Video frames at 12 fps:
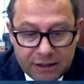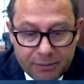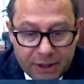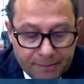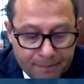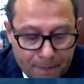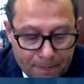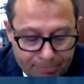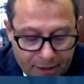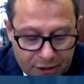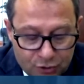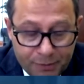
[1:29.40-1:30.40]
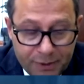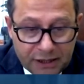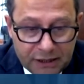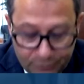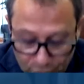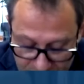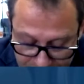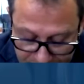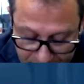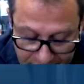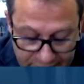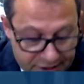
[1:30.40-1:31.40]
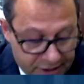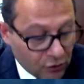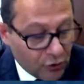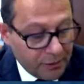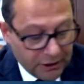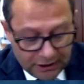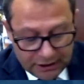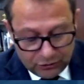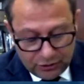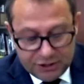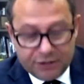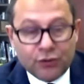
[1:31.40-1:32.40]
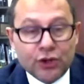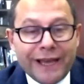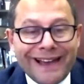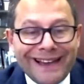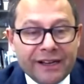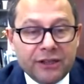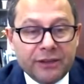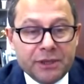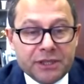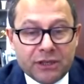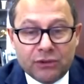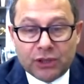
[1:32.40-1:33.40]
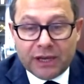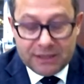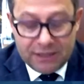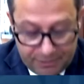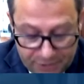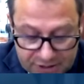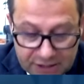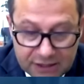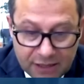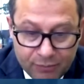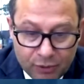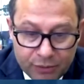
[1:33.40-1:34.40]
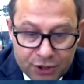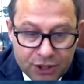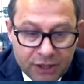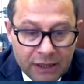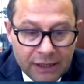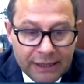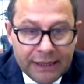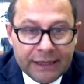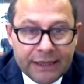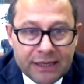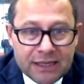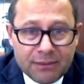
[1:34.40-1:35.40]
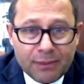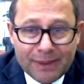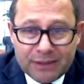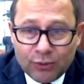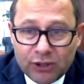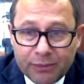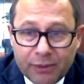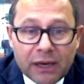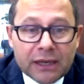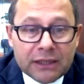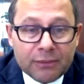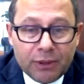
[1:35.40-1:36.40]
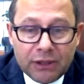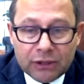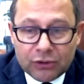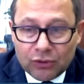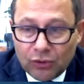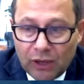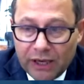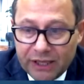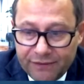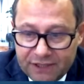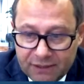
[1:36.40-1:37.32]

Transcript: They are approved and confirmed by different bodies and regulators, but these are the documents that guide the medical care today.